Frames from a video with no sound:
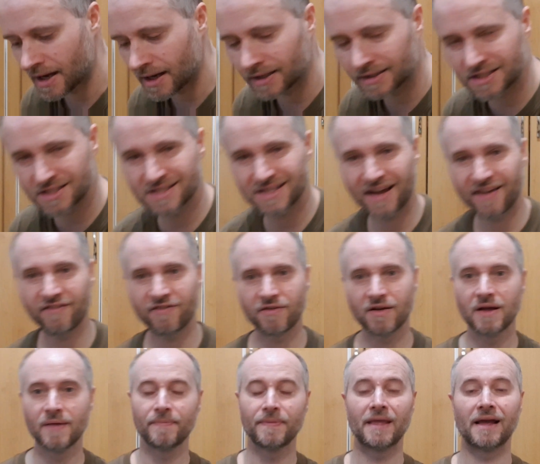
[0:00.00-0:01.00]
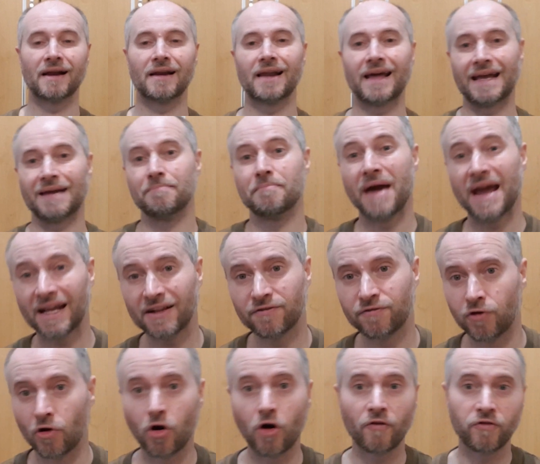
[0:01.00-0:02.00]
This knife like made
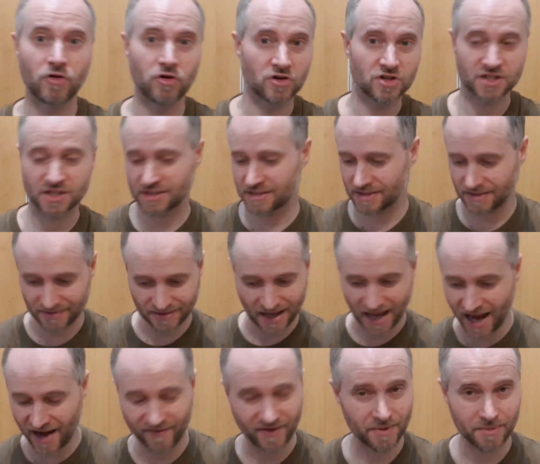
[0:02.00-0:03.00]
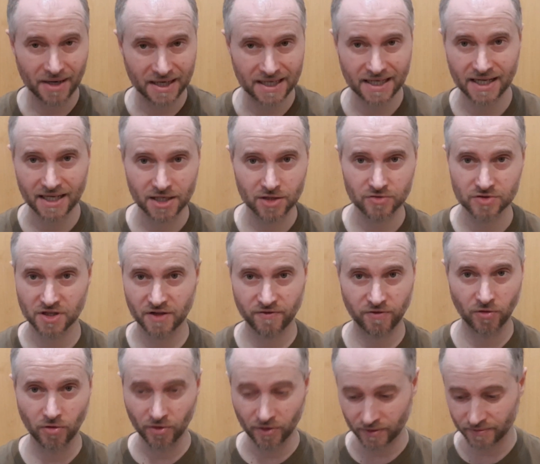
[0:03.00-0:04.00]
for? Of course, everybody can use it
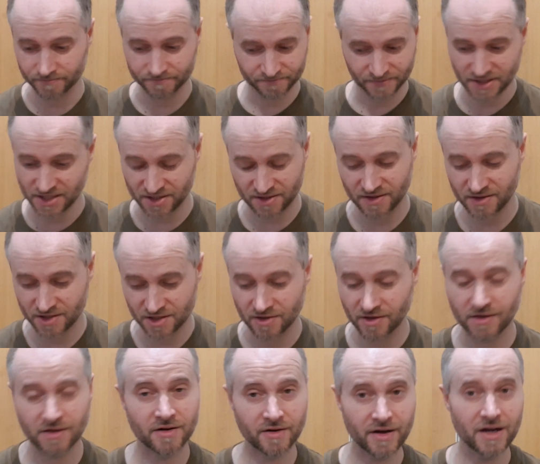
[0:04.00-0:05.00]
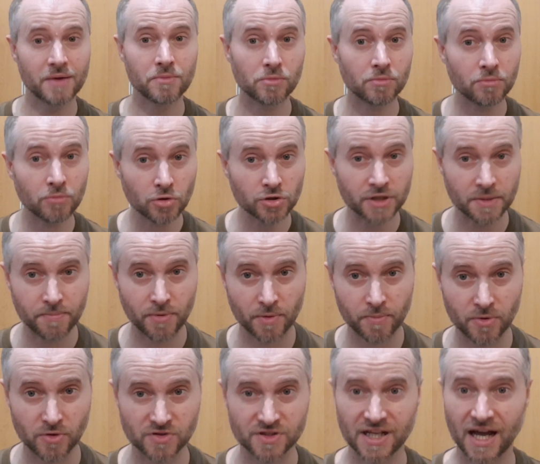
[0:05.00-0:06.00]
for. It's a really
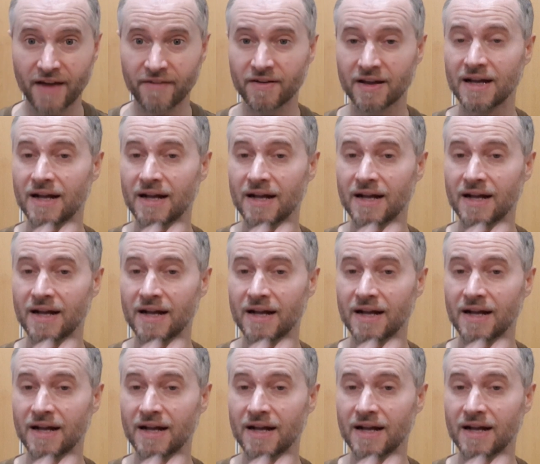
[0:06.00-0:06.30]
multi-purpose knife.